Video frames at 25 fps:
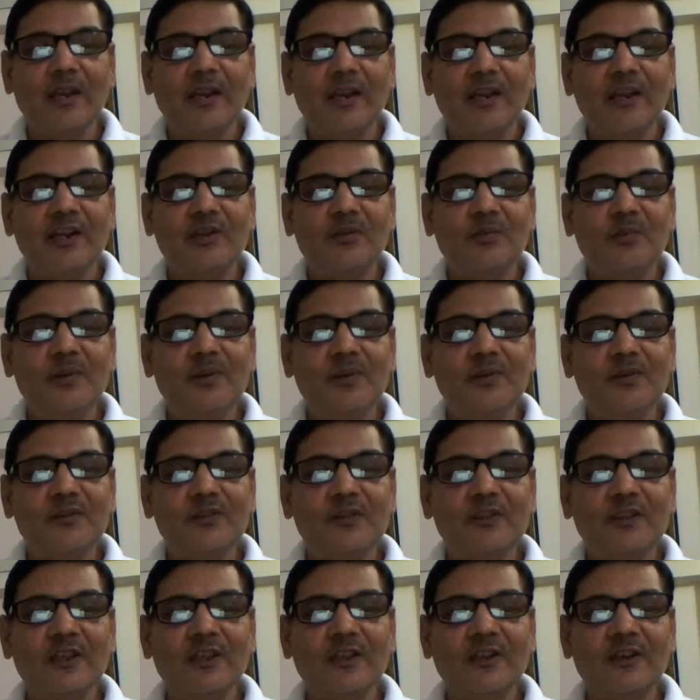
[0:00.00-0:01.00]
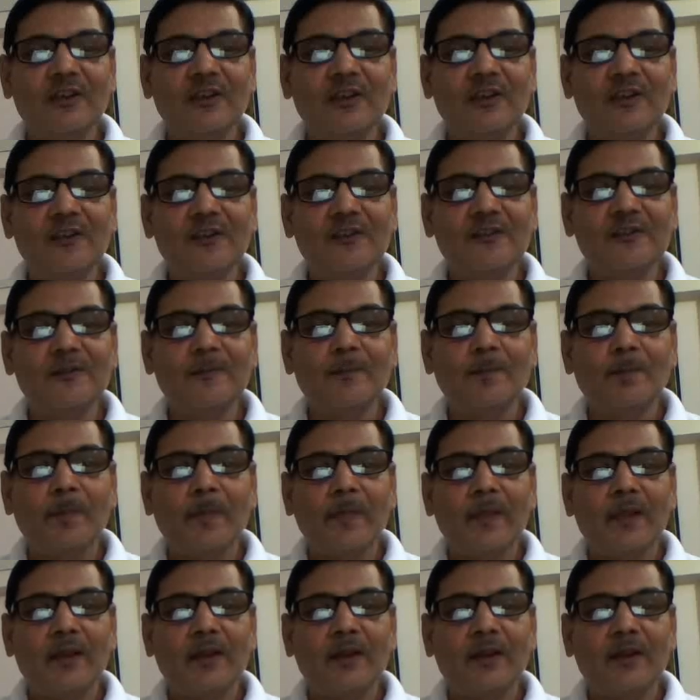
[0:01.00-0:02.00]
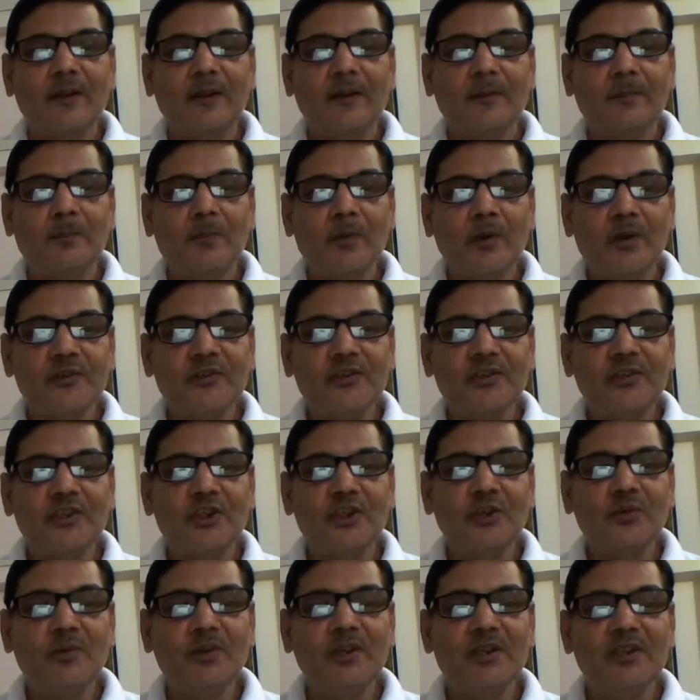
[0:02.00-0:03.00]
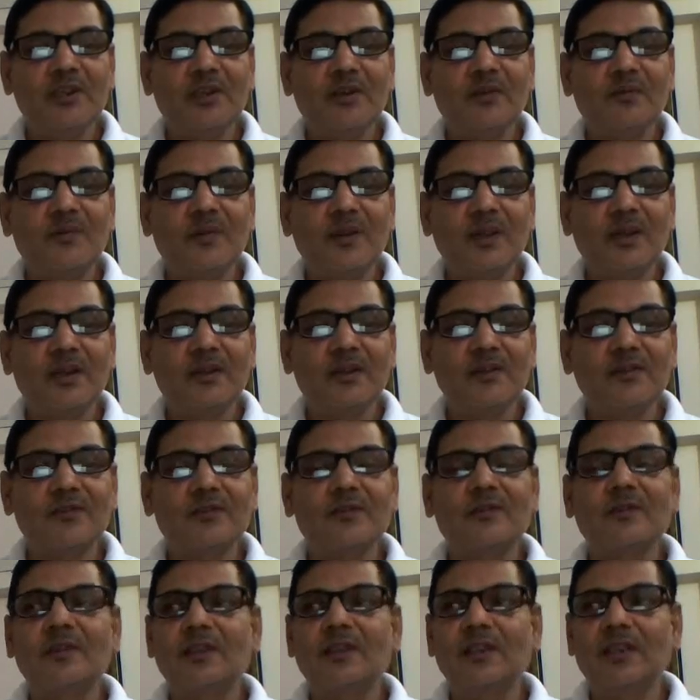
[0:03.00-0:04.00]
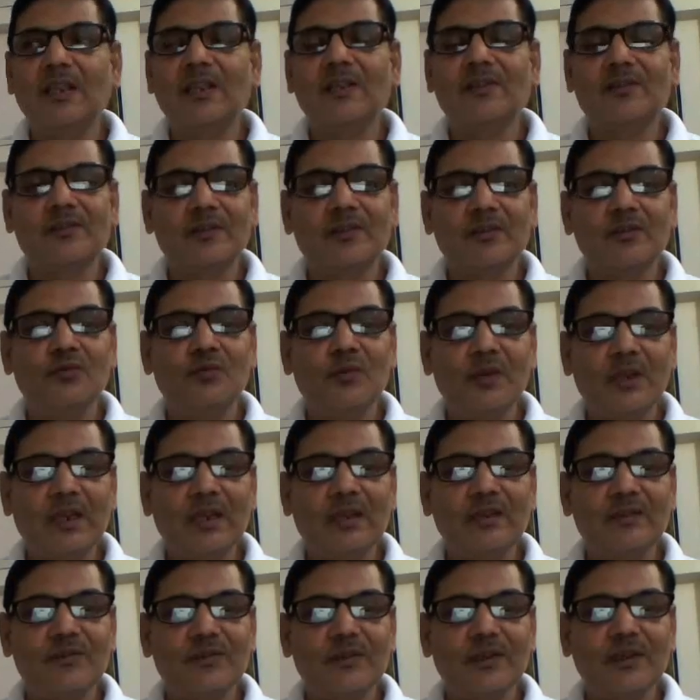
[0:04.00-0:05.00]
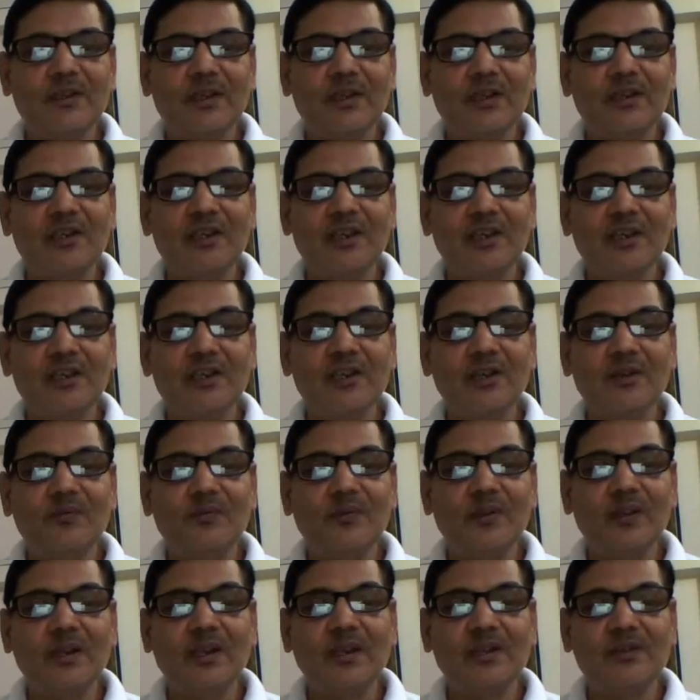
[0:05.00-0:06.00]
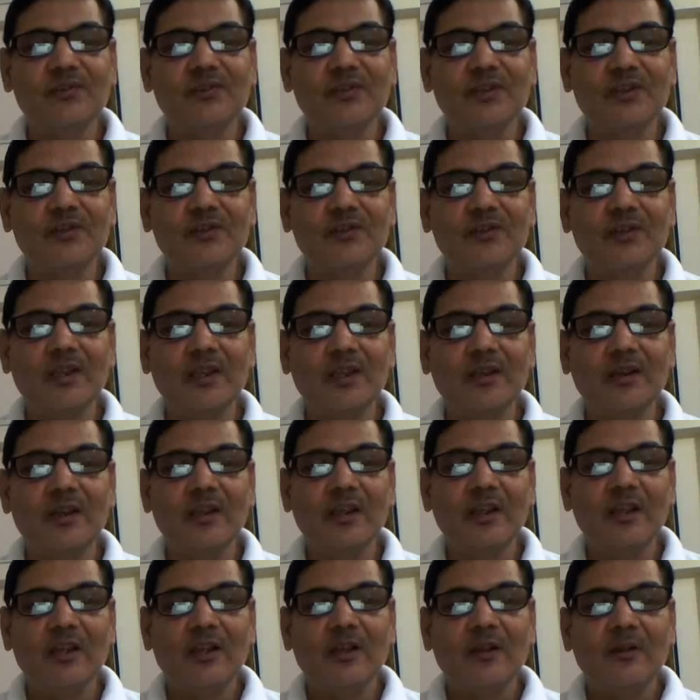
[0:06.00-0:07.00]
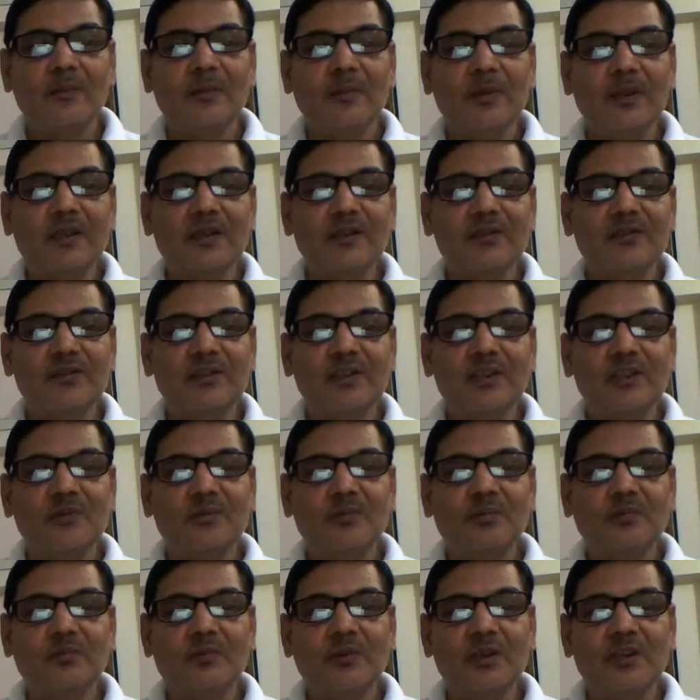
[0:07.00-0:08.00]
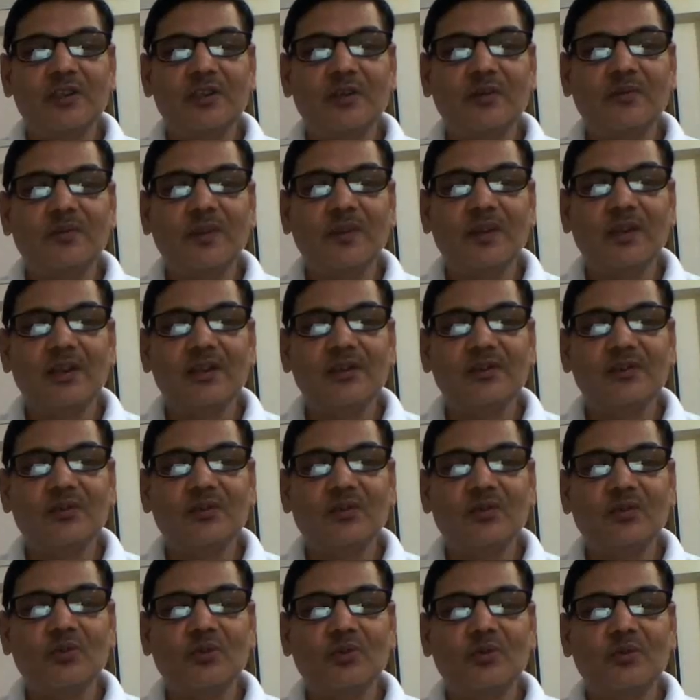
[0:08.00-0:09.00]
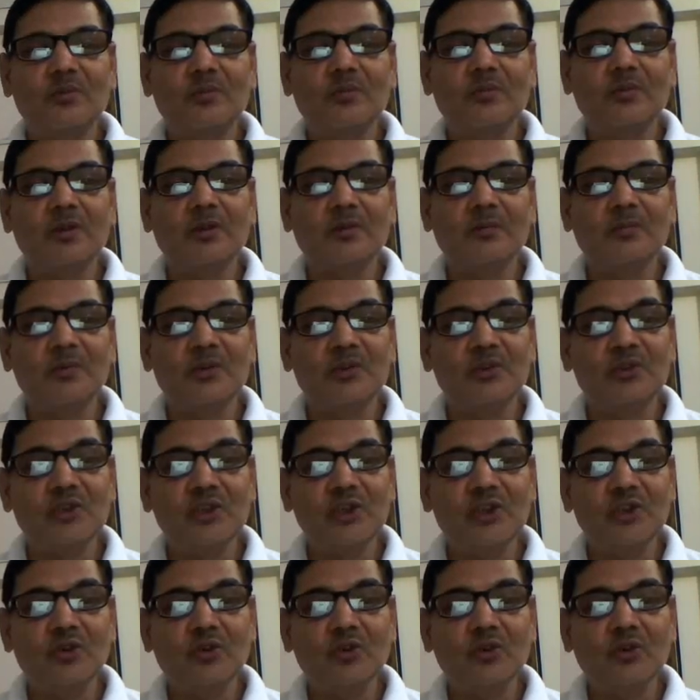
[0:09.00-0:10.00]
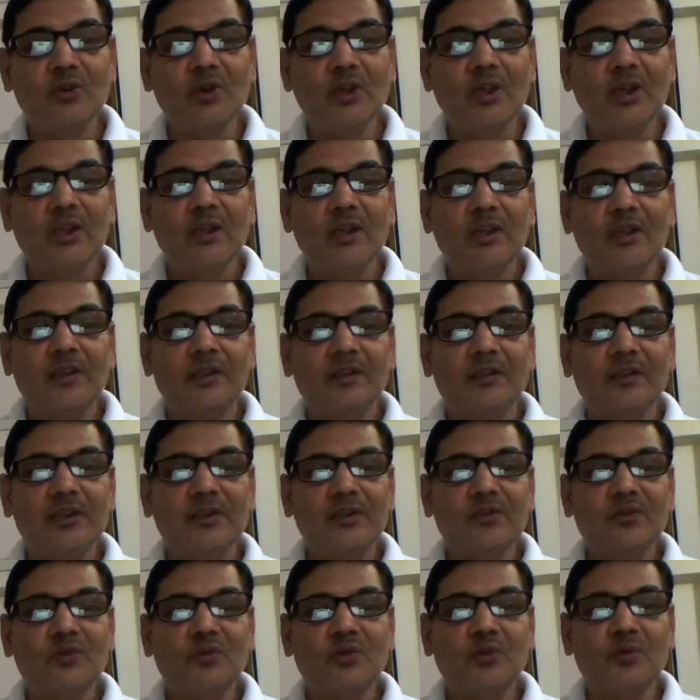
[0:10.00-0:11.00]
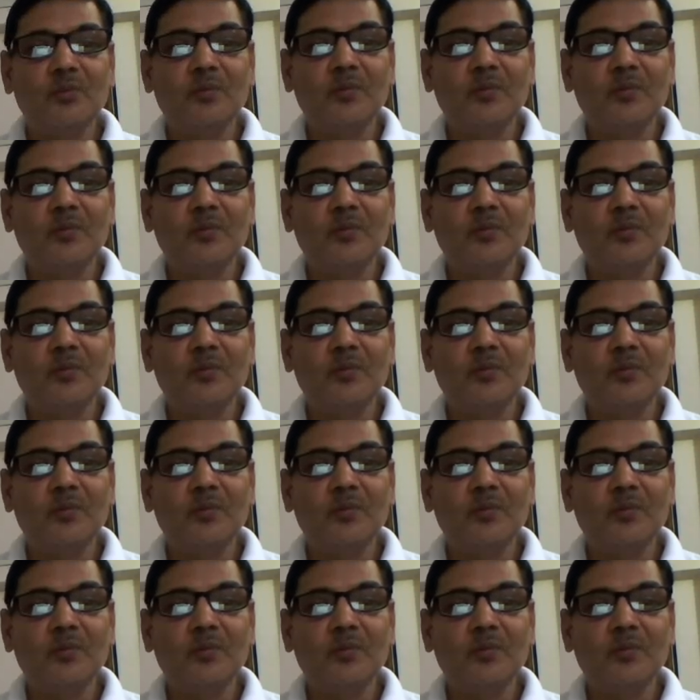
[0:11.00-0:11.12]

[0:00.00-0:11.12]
It means there is Positive interference, yes, we can say that interference is there, because this interference could be 0, this could